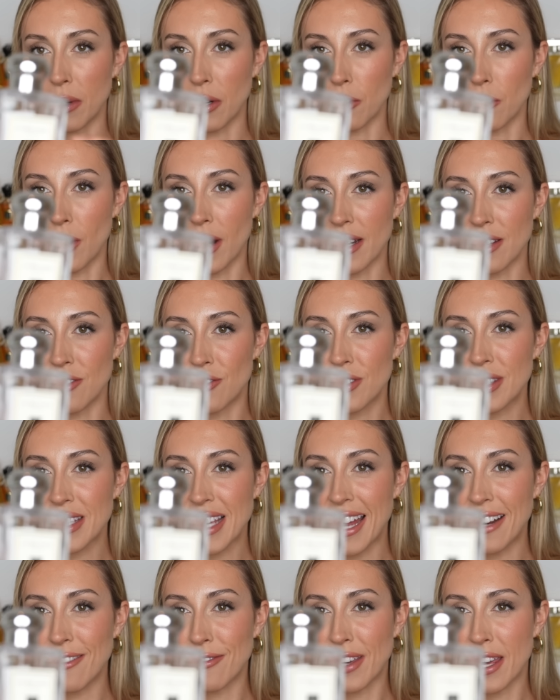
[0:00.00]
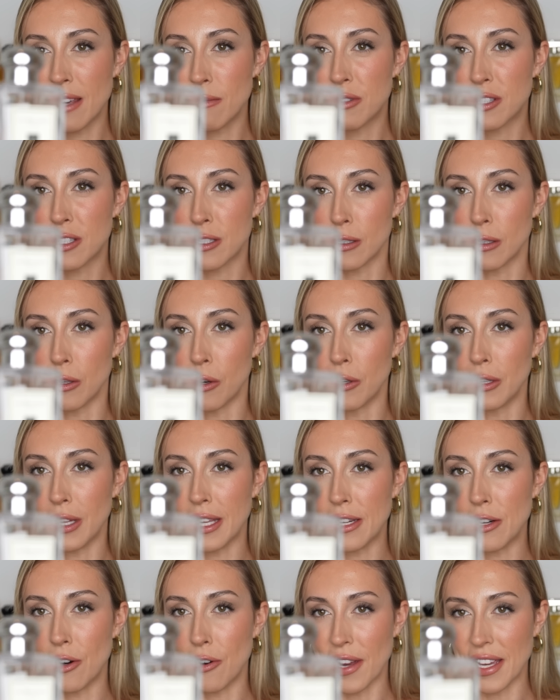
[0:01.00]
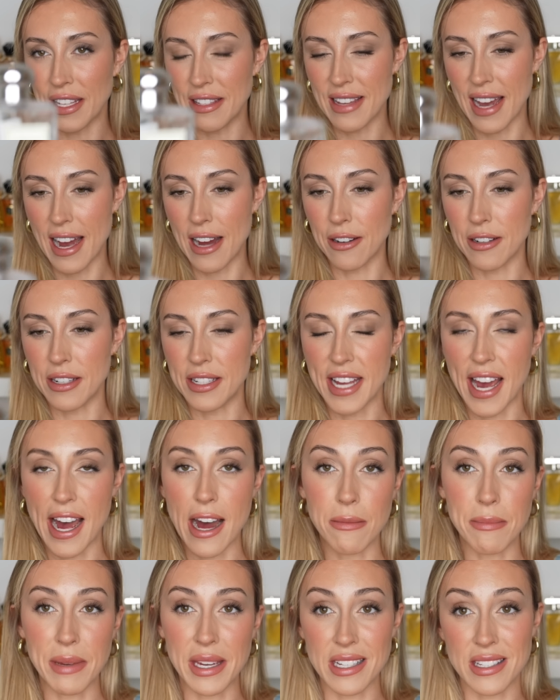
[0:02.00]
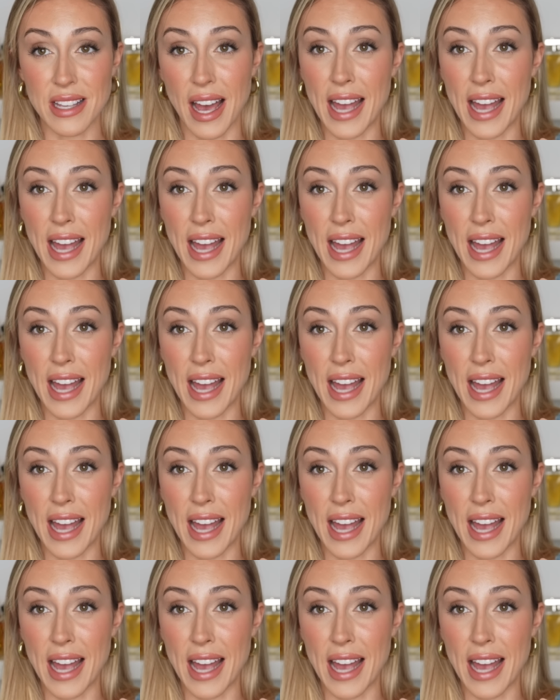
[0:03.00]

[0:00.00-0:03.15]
bottle and it just kind of keeps slowly going down and down because